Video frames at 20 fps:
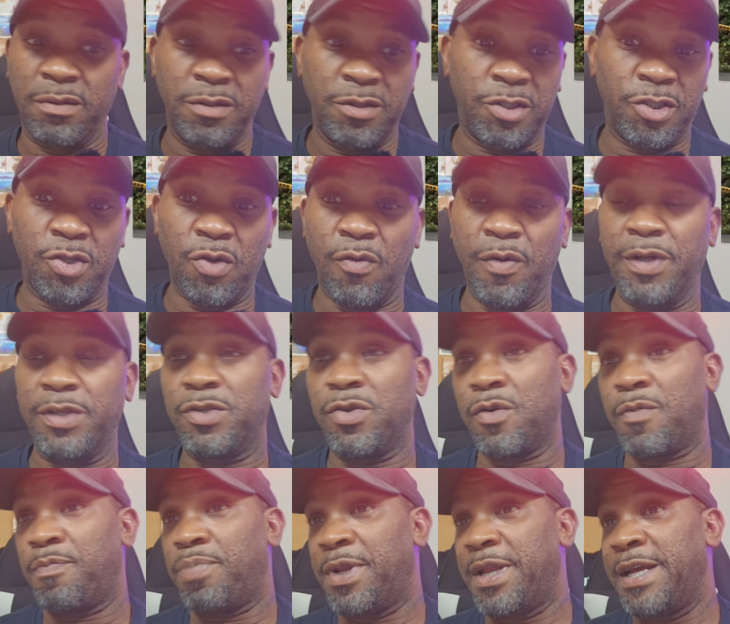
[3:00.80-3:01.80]
story
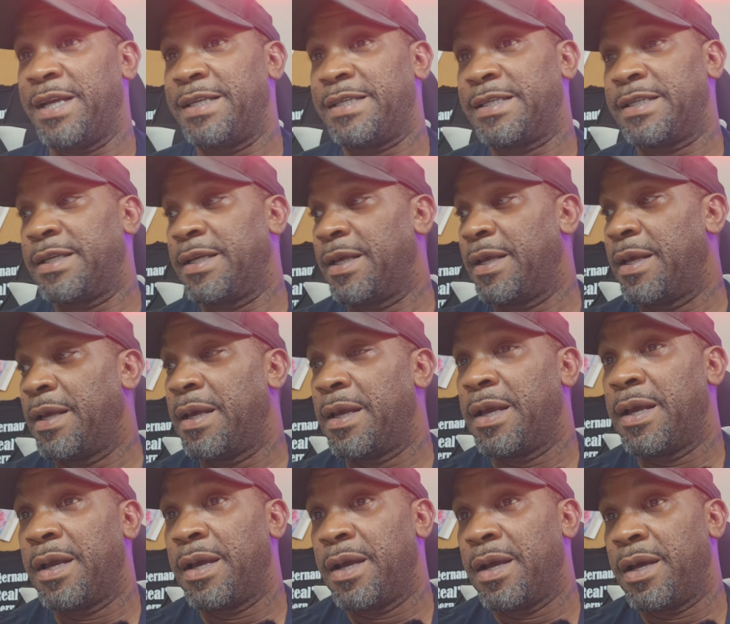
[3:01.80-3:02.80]
took place
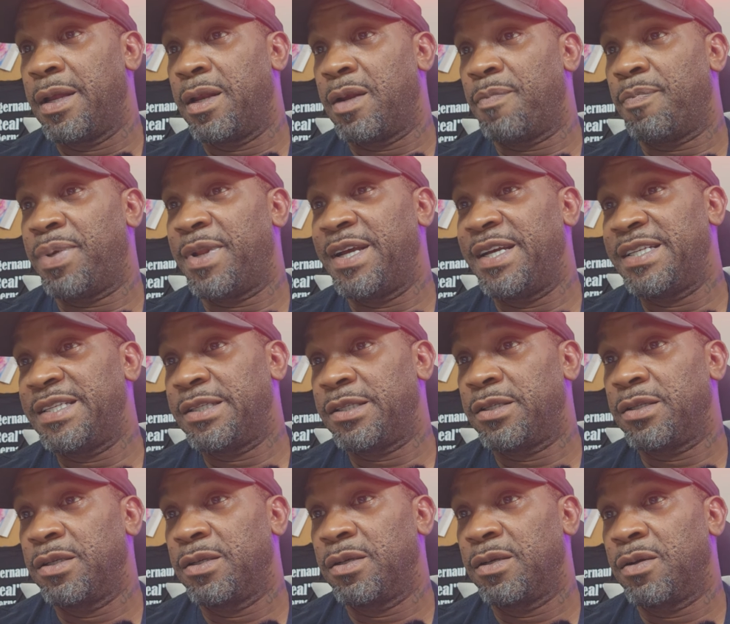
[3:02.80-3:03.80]
in the
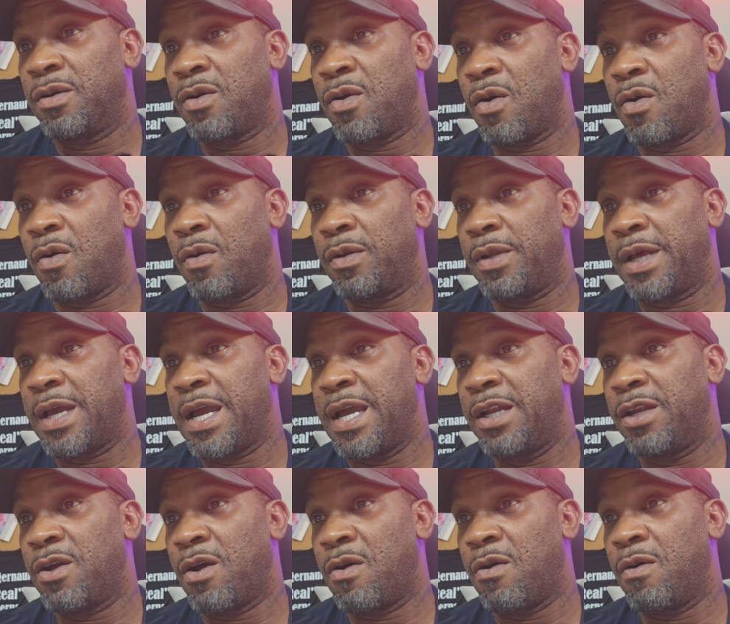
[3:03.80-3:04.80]
place called
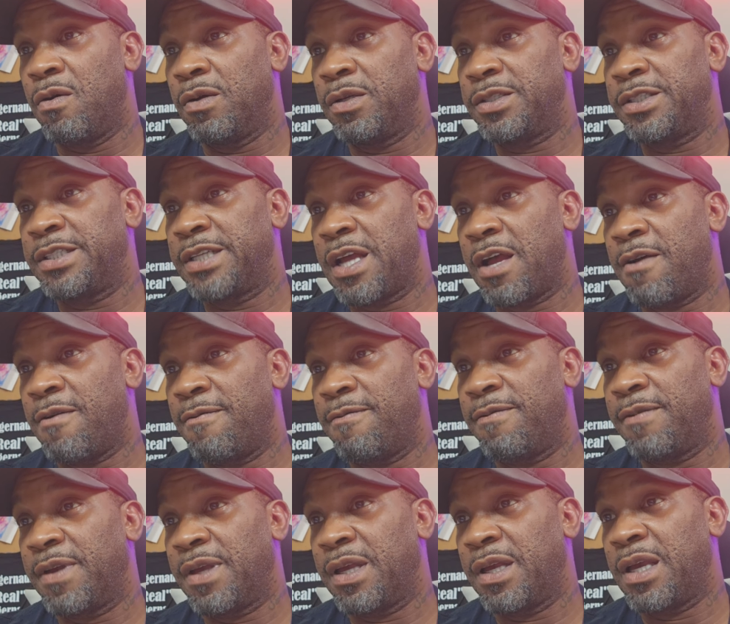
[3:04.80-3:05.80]
Haedong,
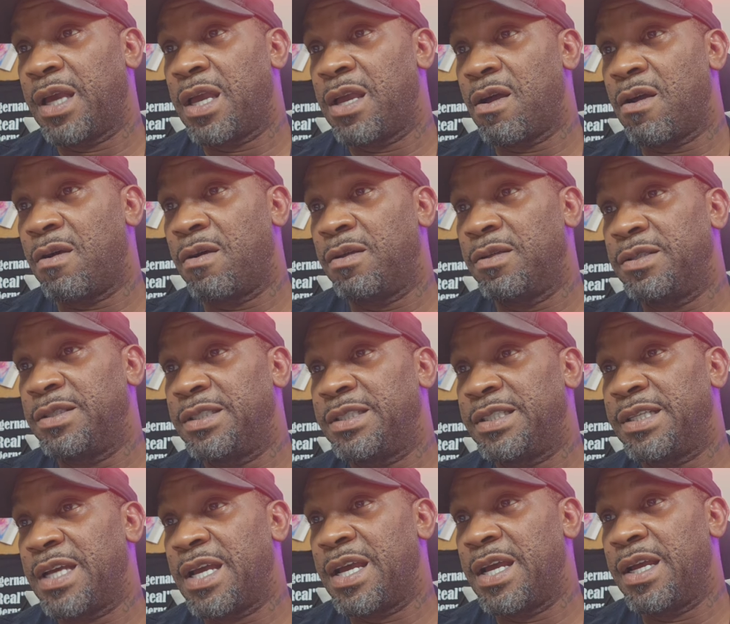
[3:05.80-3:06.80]
South
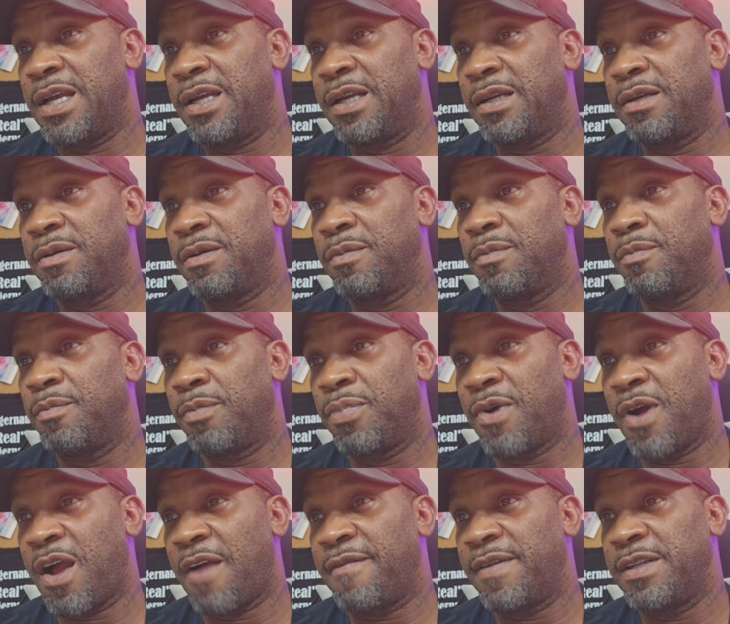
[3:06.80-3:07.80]
Gyeongsang
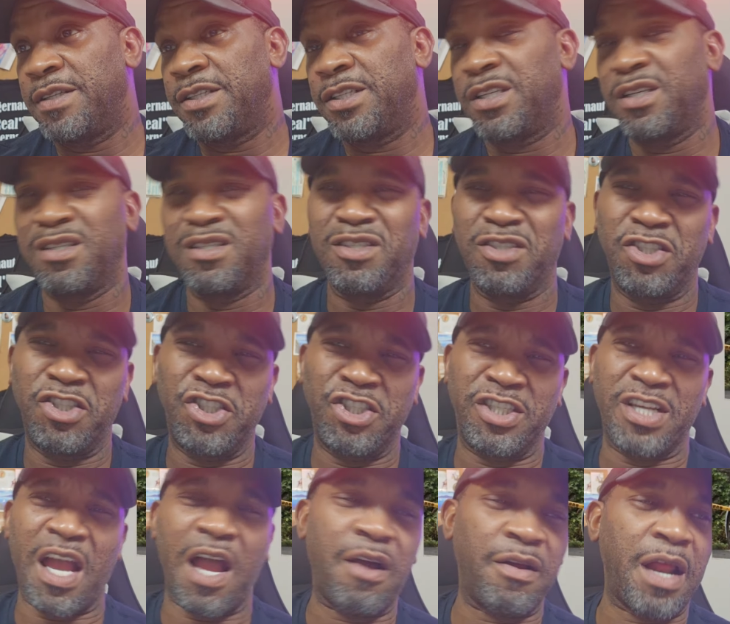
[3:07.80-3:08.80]
Province.
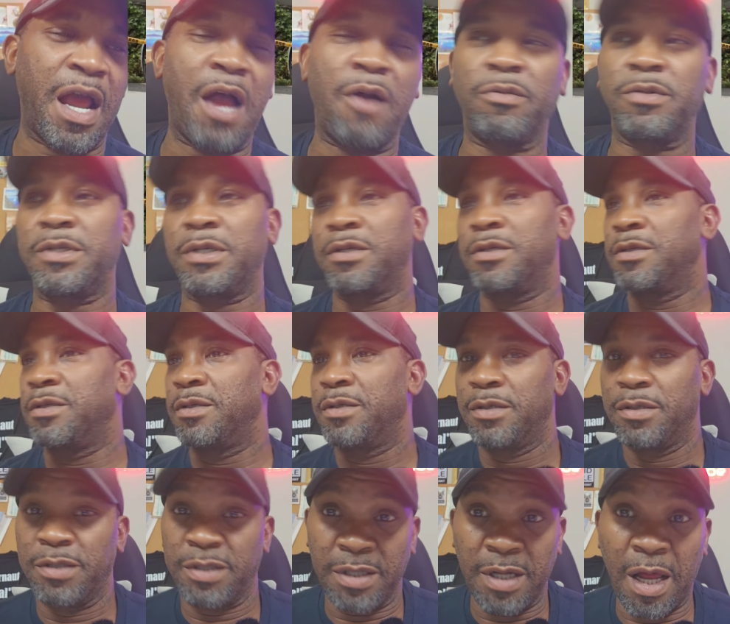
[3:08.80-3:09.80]
Shout out.
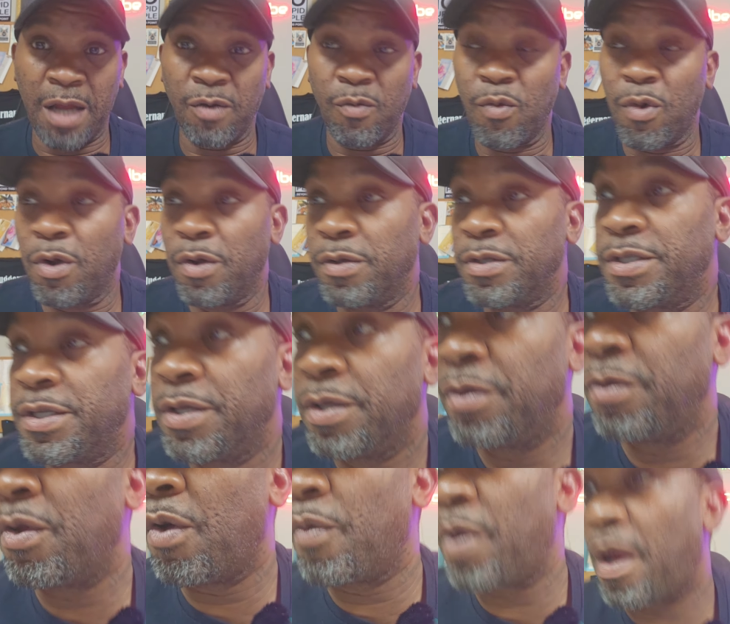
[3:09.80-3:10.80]
It's a lot of words.
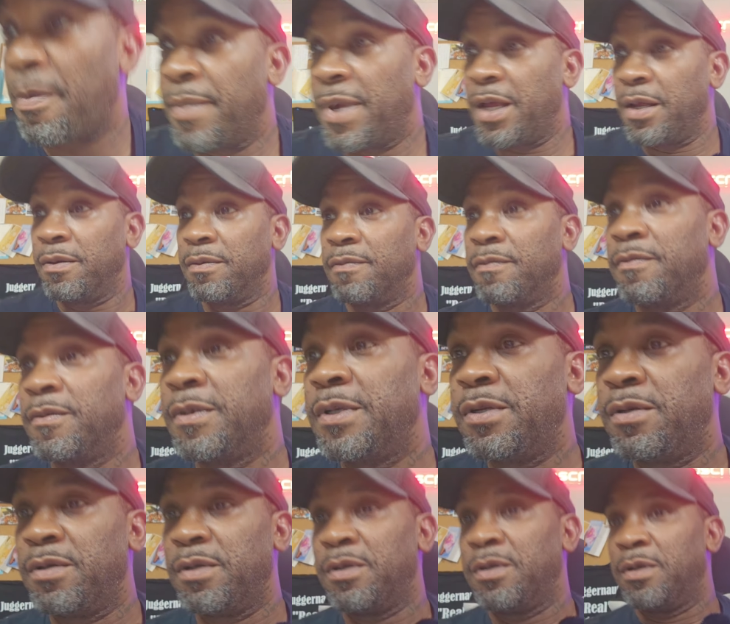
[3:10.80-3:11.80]
You know what I mean.
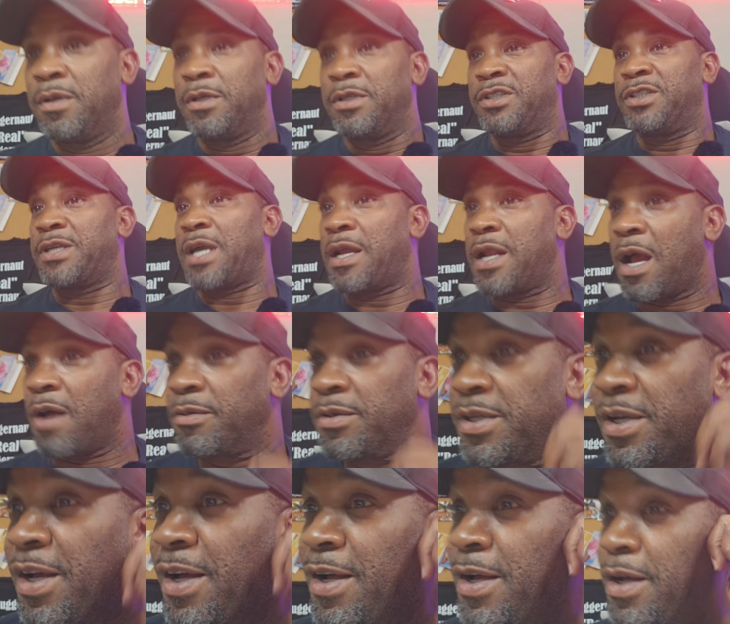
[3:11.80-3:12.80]
Shout
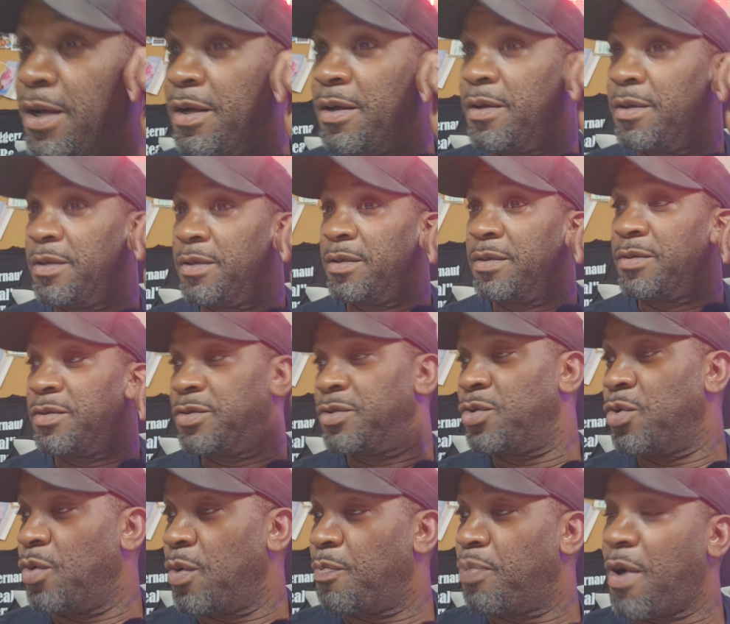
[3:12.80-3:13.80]
out
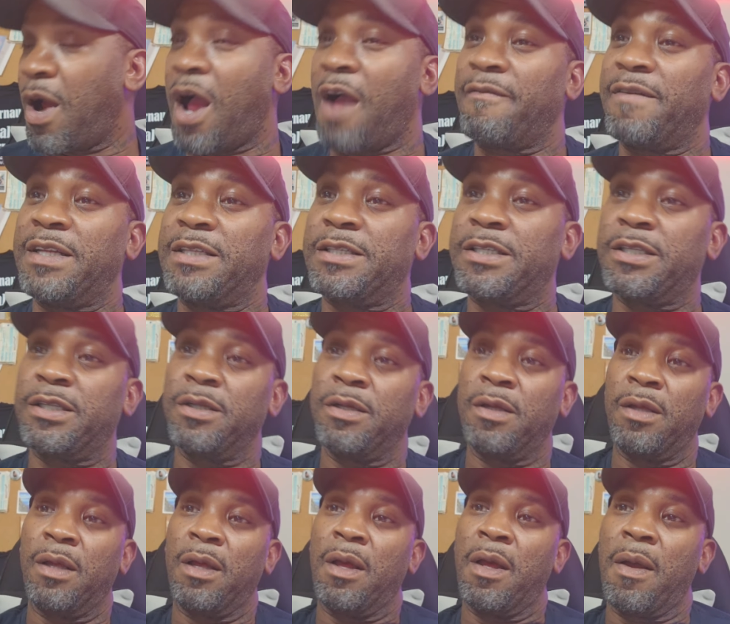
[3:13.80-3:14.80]
to the province.
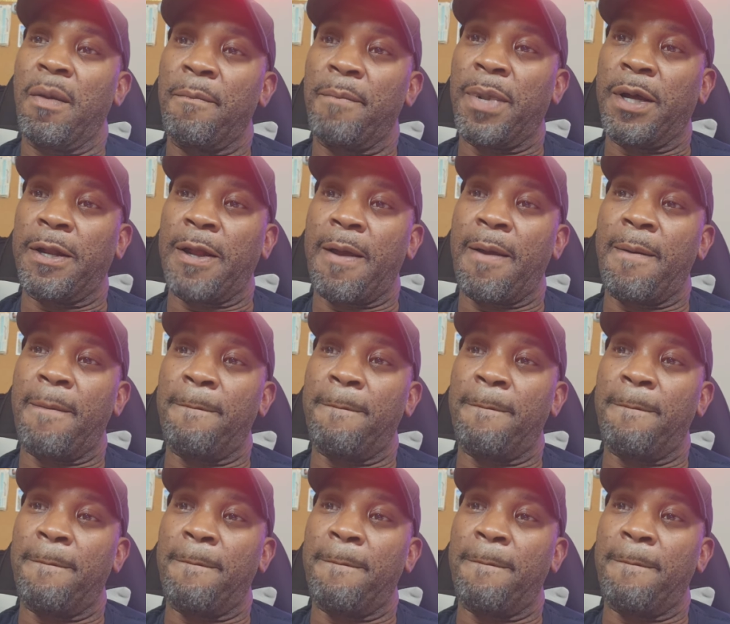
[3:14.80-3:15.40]
But,